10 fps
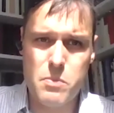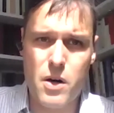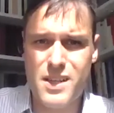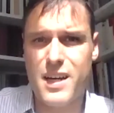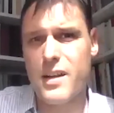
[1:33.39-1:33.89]

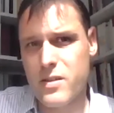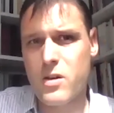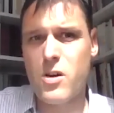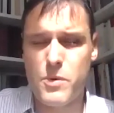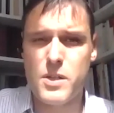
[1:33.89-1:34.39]
Party under
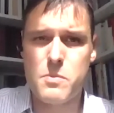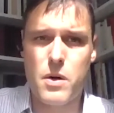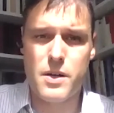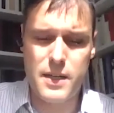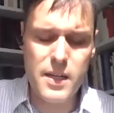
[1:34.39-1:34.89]
Communist
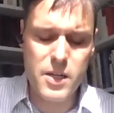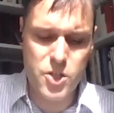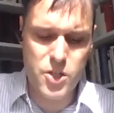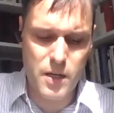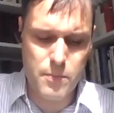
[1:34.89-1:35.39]
Party
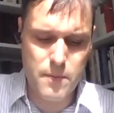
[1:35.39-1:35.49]
leadership.